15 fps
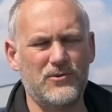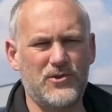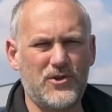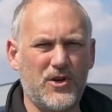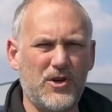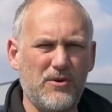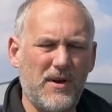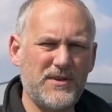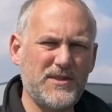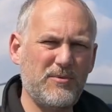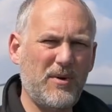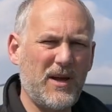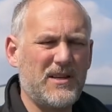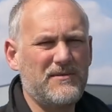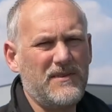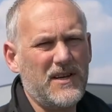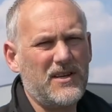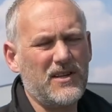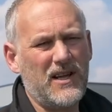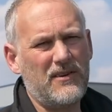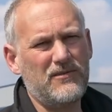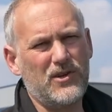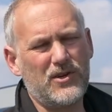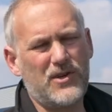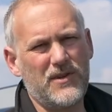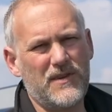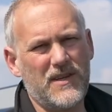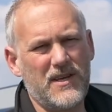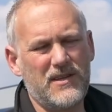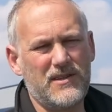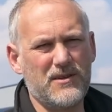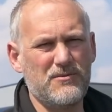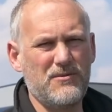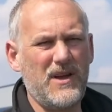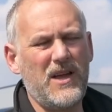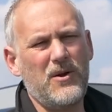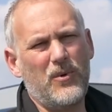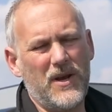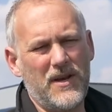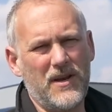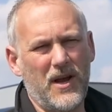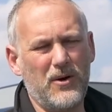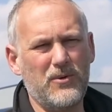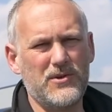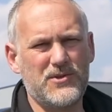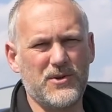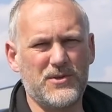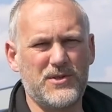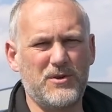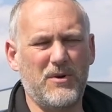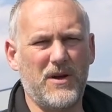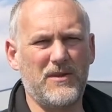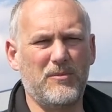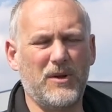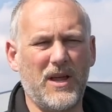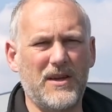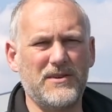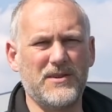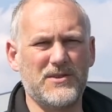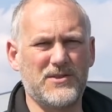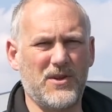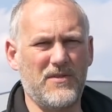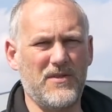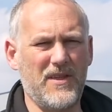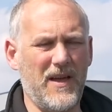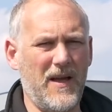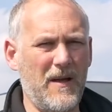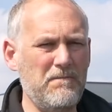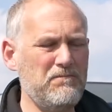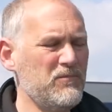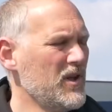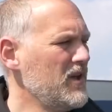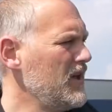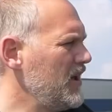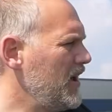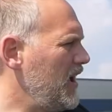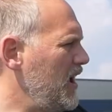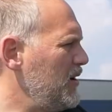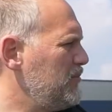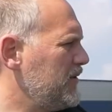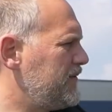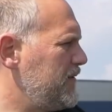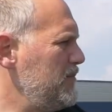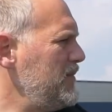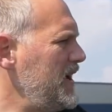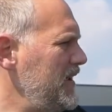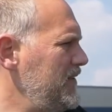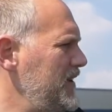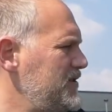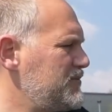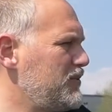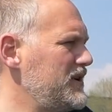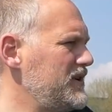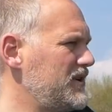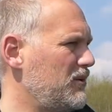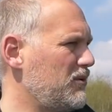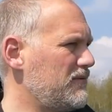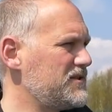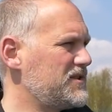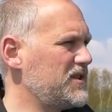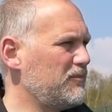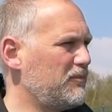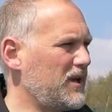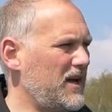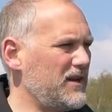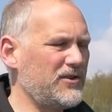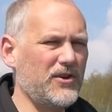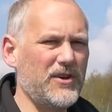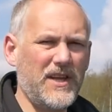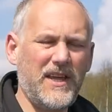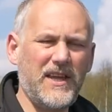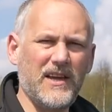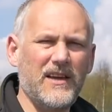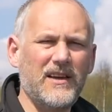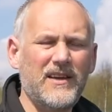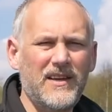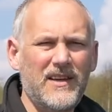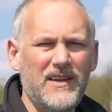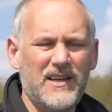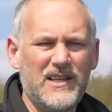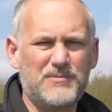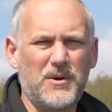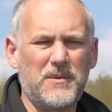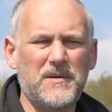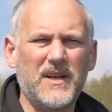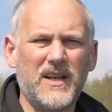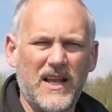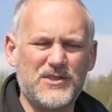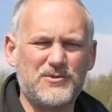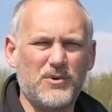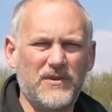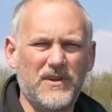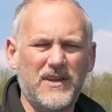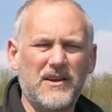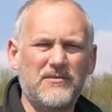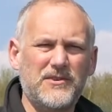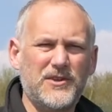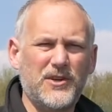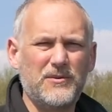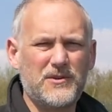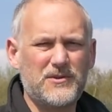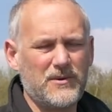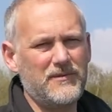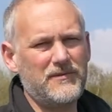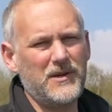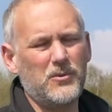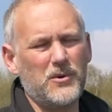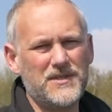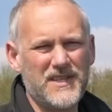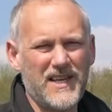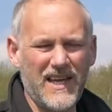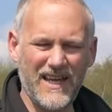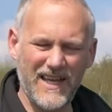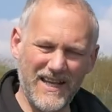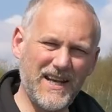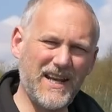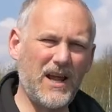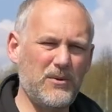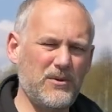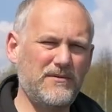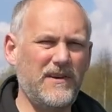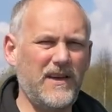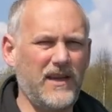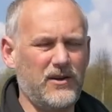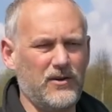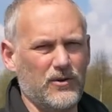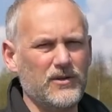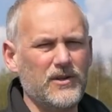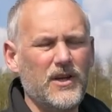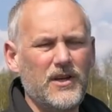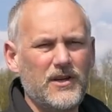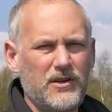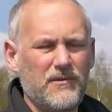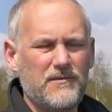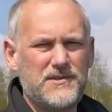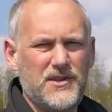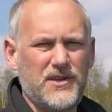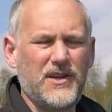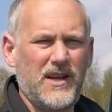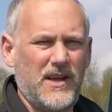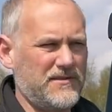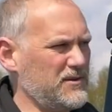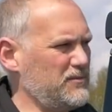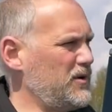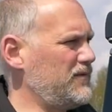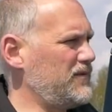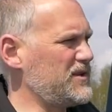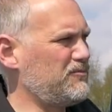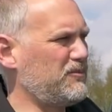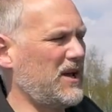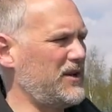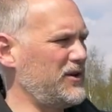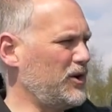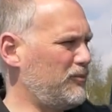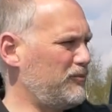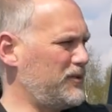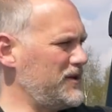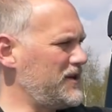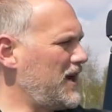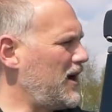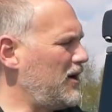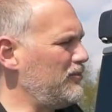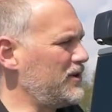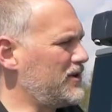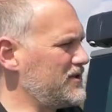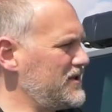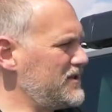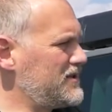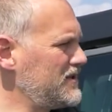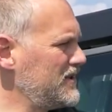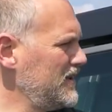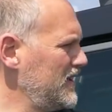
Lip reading: just going to go around to the back of the vehicle and have a look at the rear window and talk to you about the blind that's on there. But for me, this window, obviously the blind on here, is probably the last one that you ever do, because whenever you want to get in and out of the vehicle, you're obviously going to have to move this blind up and down, because it's